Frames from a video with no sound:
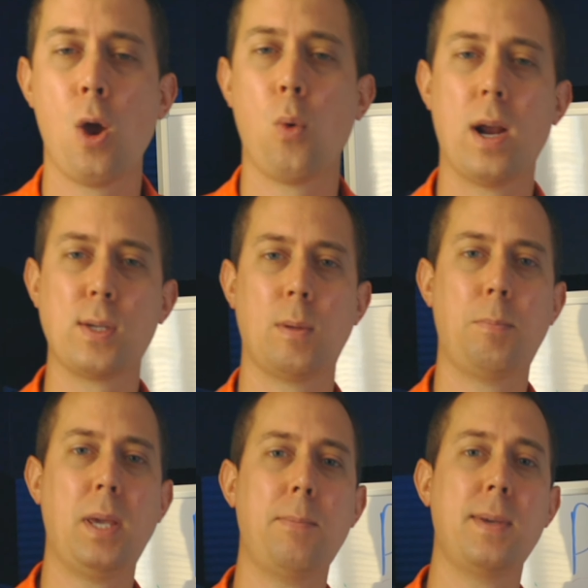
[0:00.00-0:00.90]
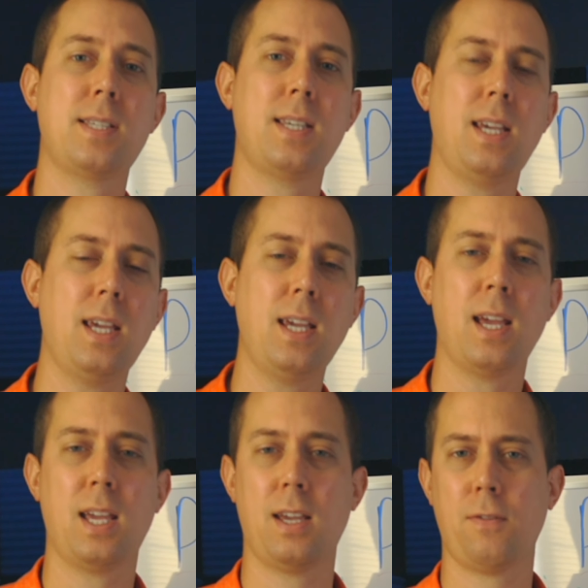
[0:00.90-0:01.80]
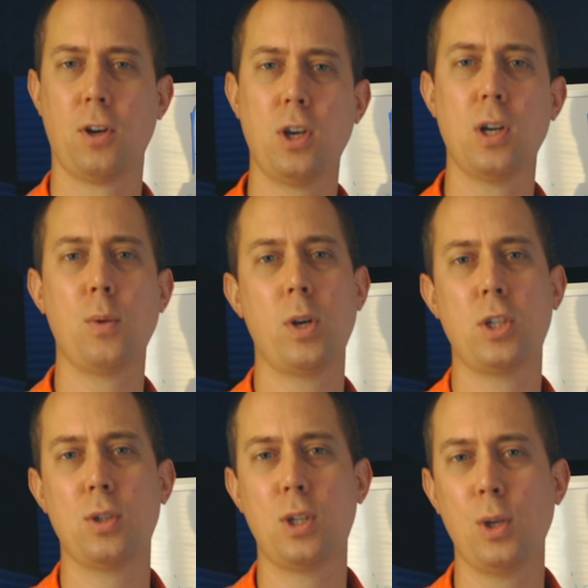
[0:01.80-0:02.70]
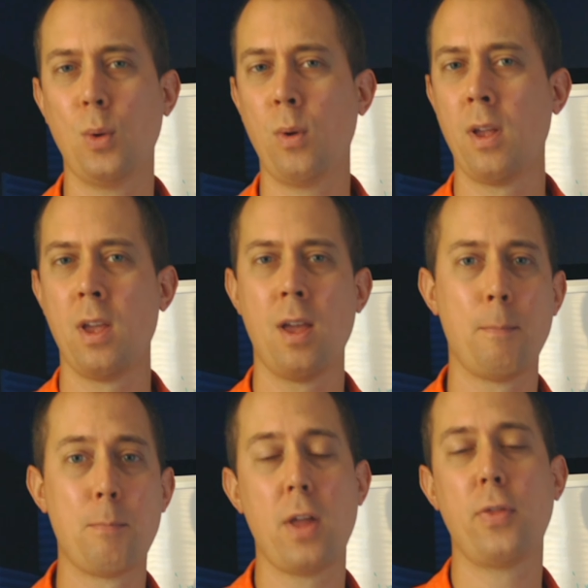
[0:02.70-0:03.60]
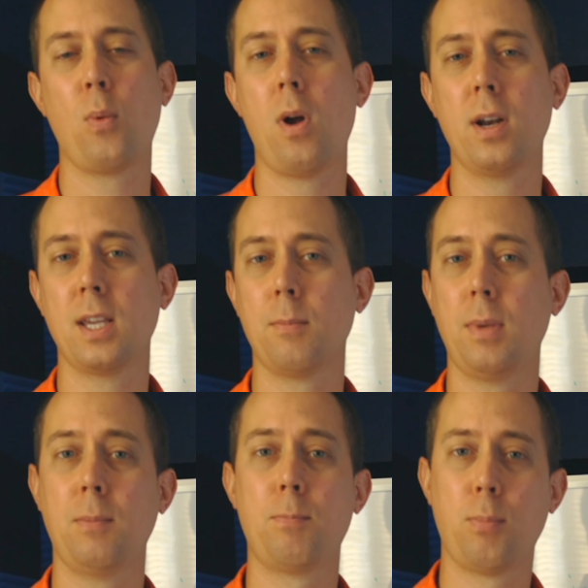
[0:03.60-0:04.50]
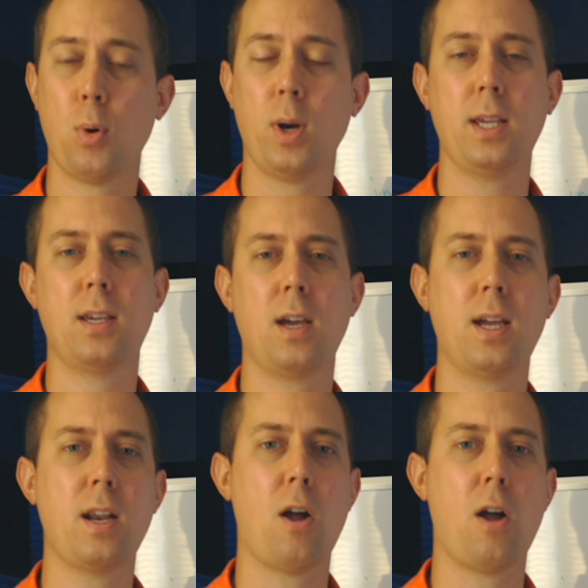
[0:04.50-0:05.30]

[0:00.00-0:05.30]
Whereas with PPC, if you're good at what you do, month one can be pretty good,